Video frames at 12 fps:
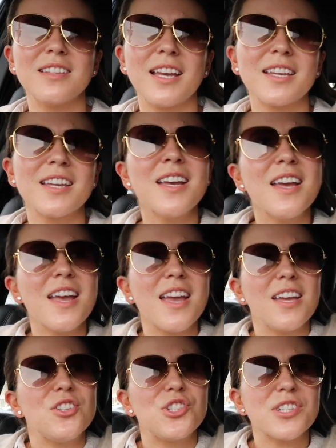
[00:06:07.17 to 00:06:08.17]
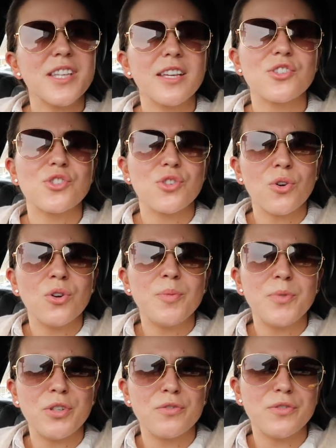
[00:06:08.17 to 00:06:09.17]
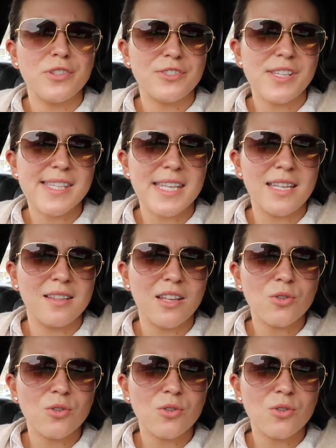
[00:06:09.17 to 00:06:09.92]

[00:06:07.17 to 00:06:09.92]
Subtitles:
Like it's just like so beautiful on your skin.